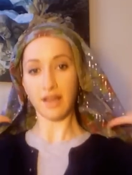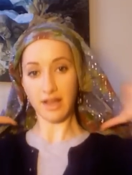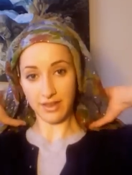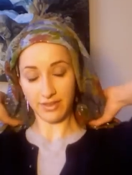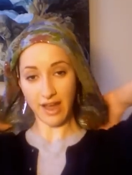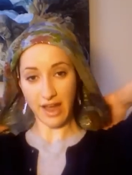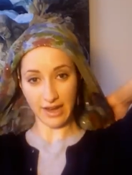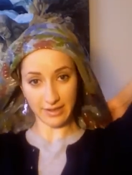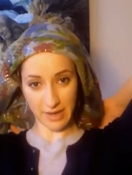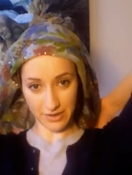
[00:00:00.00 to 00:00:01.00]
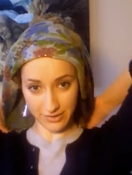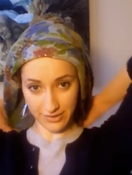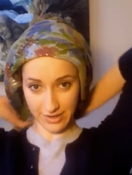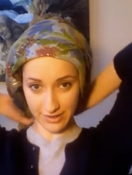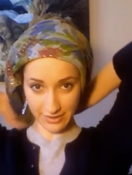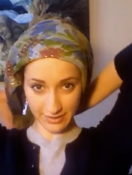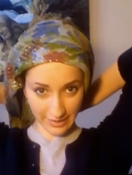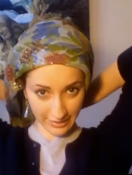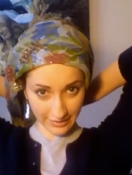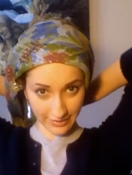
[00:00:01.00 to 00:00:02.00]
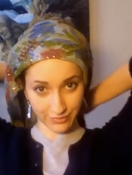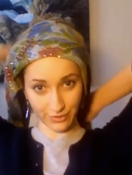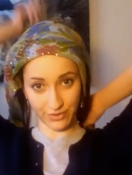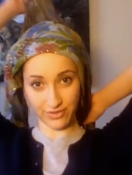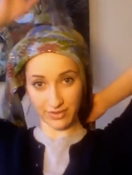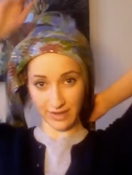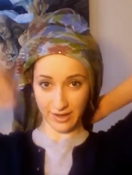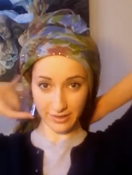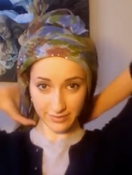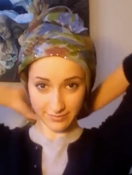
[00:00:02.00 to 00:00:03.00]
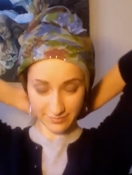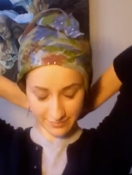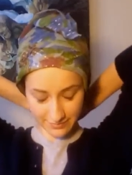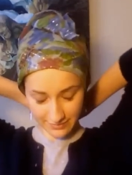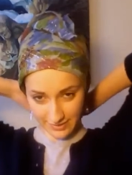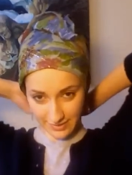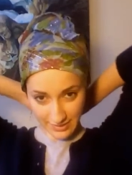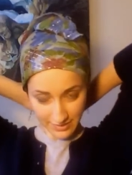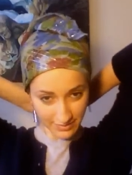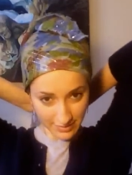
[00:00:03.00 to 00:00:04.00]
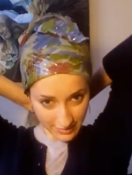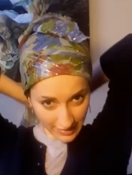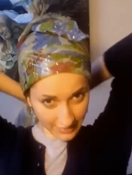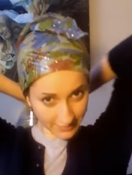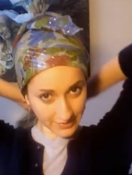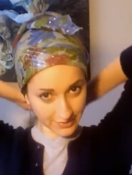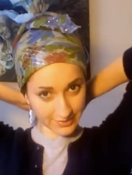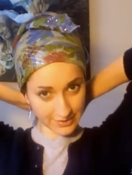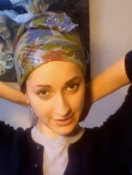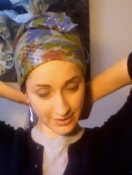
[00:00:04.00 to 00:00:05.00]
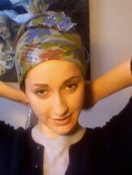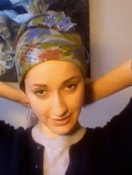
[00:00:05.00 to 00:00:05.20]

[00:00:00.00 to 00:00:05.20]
and tying them underneath, like in the first style. So tie them underneath.